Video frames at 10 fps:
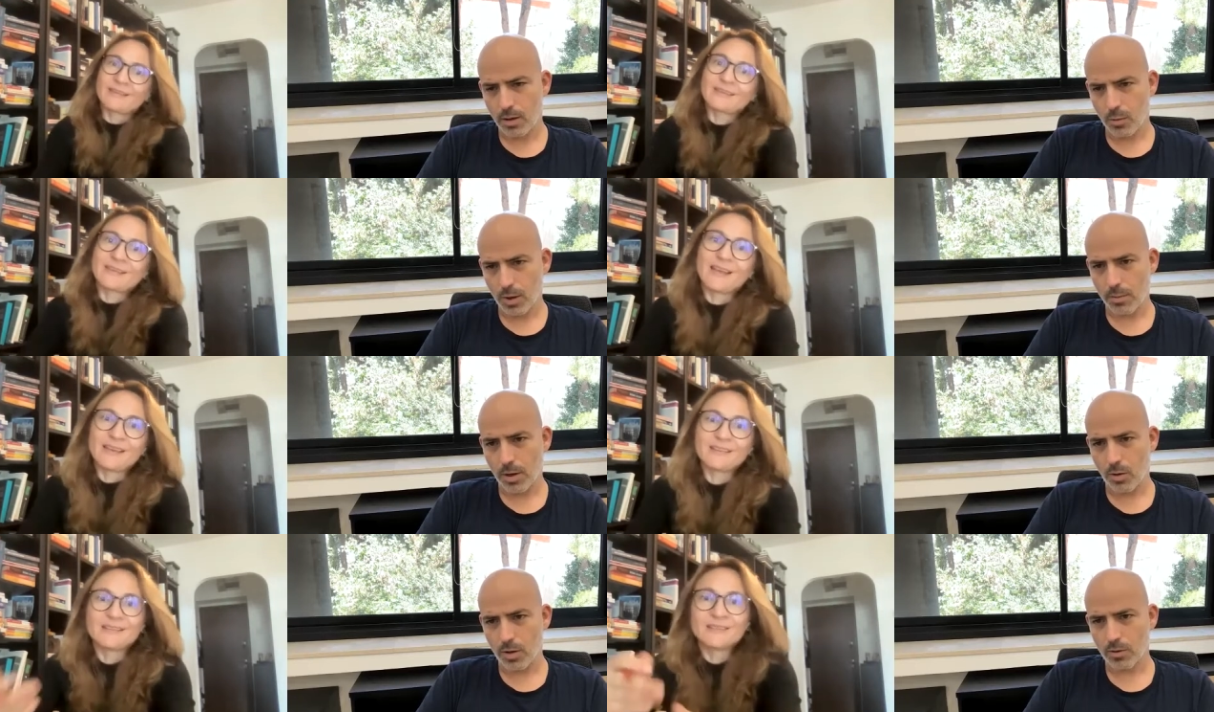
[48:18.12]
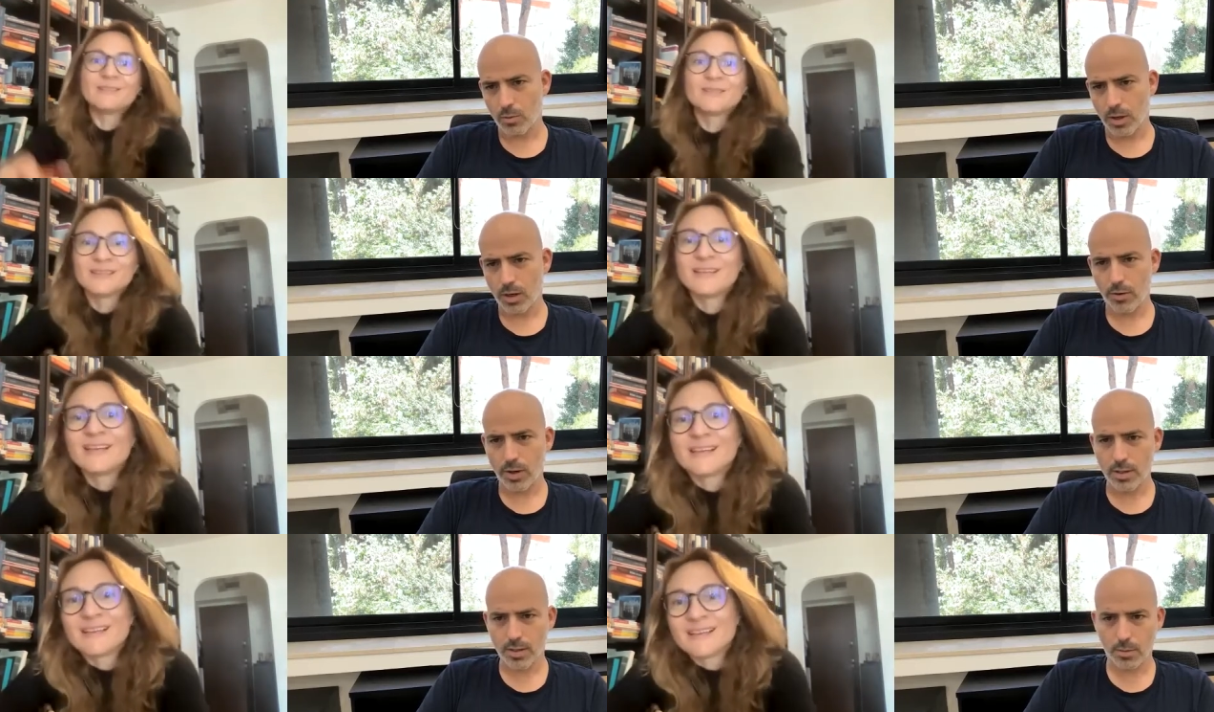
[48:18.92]
Speaker 1: what yeah. about whether
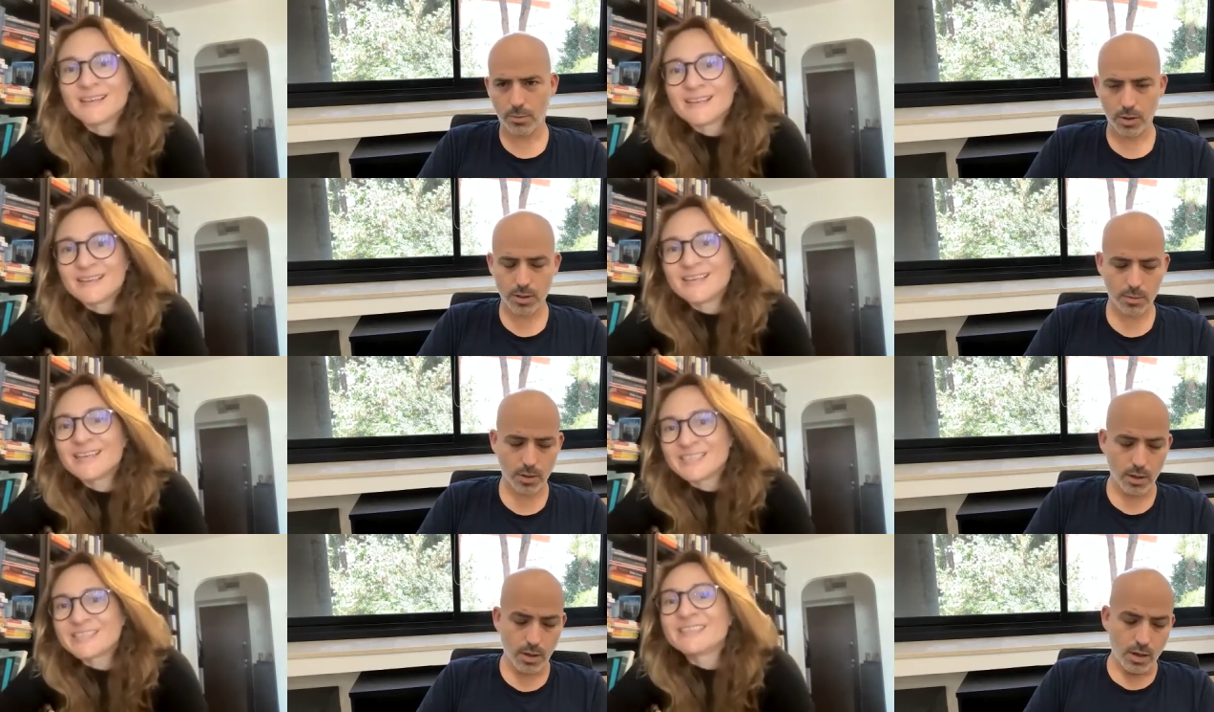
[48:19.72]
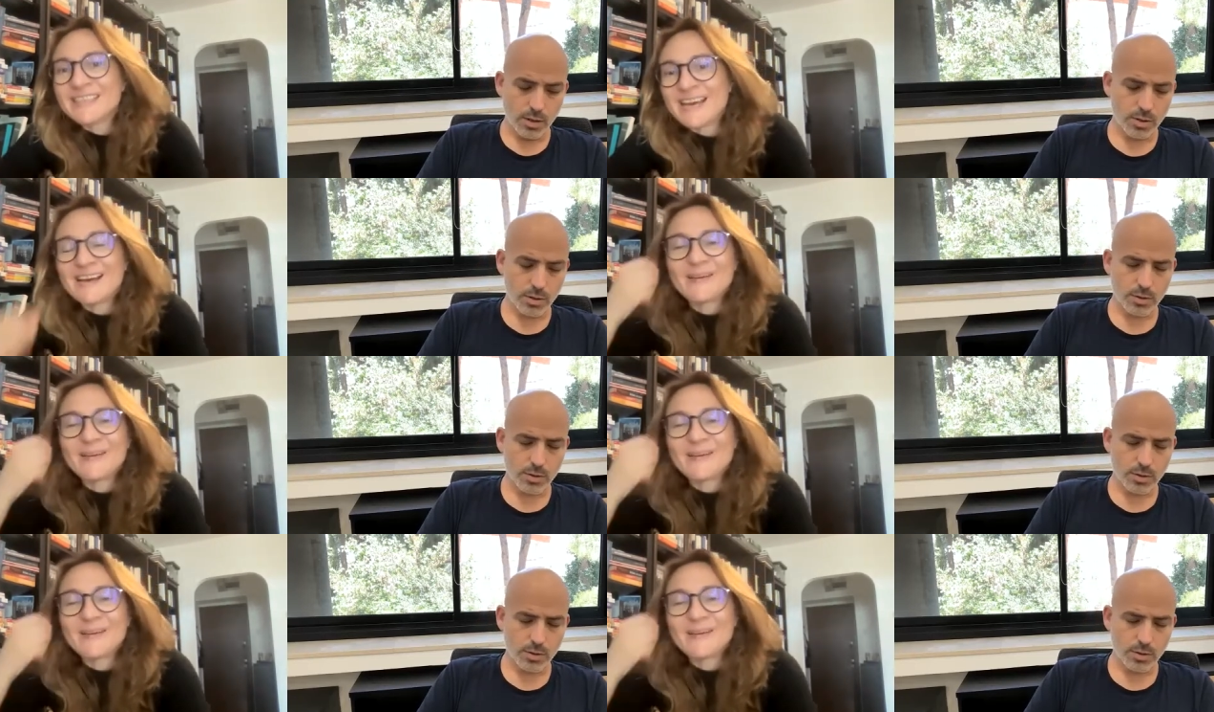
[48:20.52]
it's uh, possible? It's, yeah.